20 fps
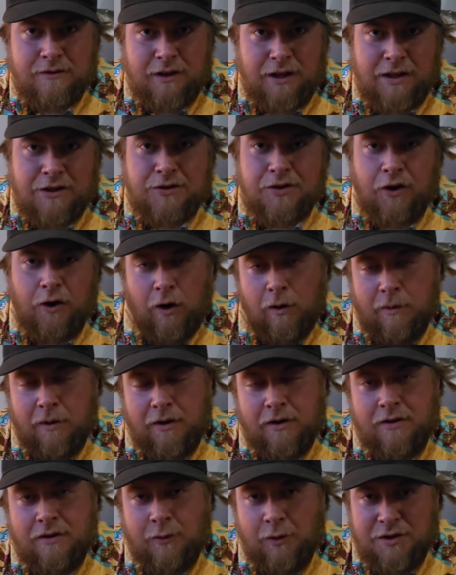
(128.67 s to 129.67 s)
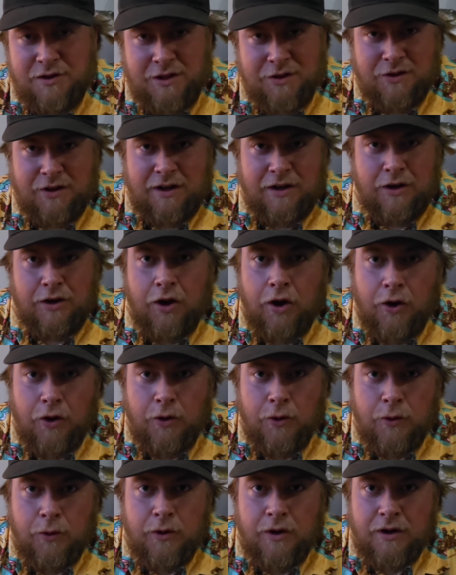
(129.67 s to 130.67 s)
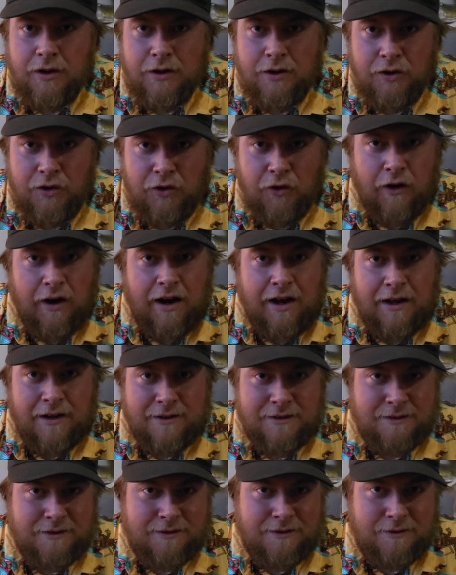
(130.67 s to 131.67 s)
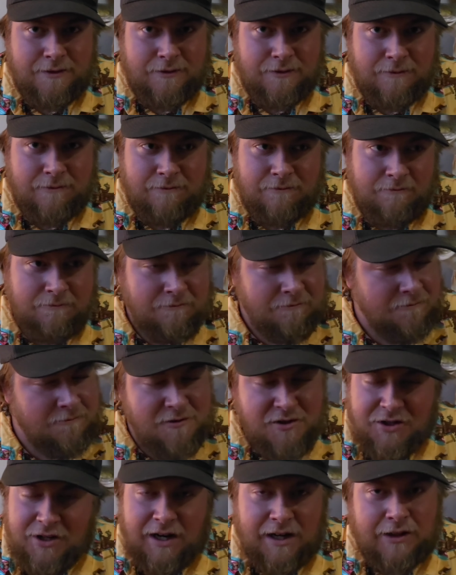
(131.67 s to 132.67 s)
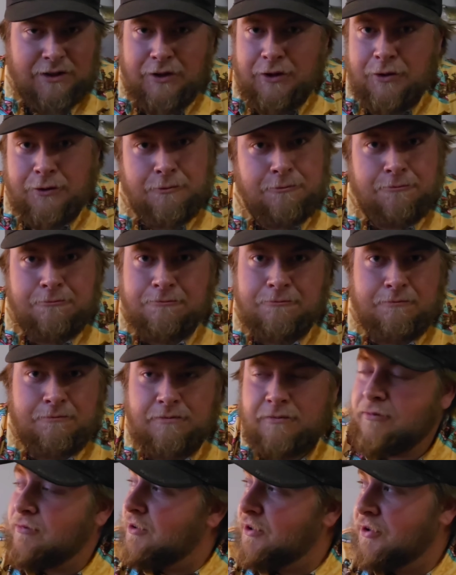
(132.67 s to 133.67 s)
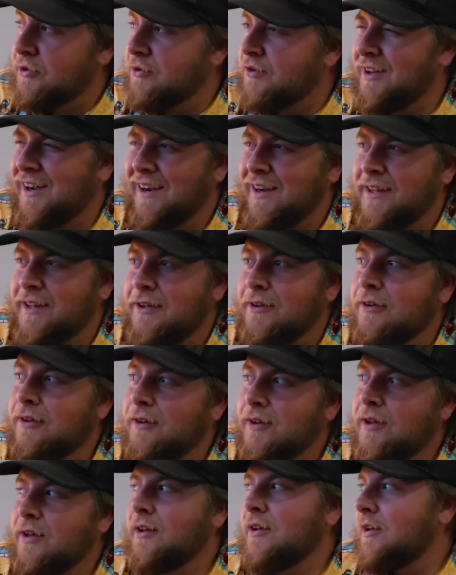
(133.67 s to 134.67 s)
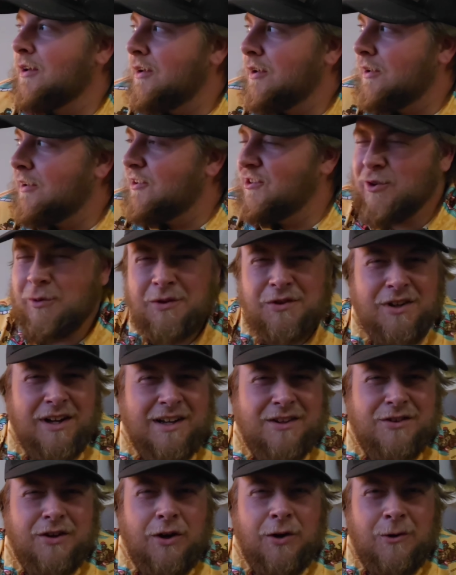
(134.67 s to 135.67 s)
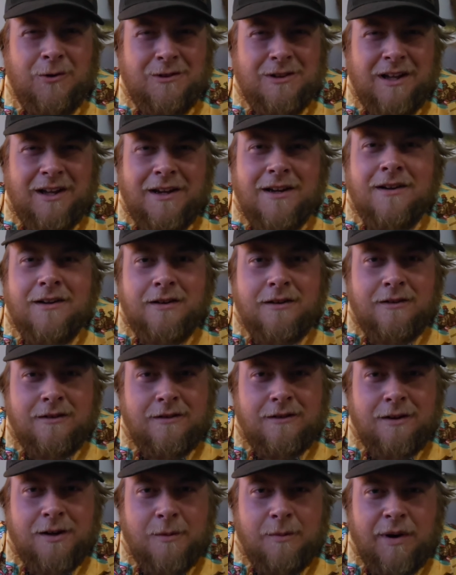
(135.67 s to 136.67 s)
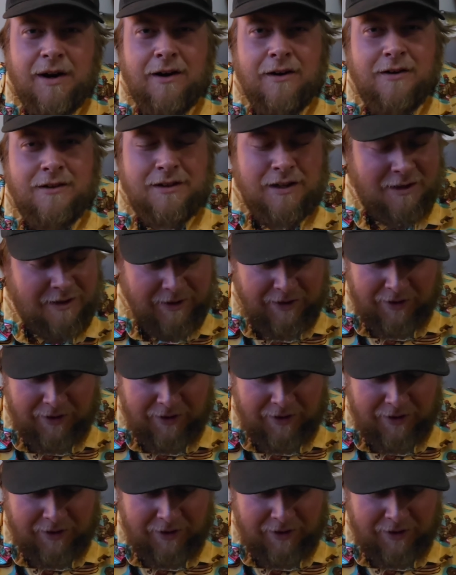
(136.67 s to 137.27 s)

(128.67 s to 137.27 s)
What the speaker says: East Harbor, which is a known grass, shallow, little tiny, it's almost like its own lake compared to Lake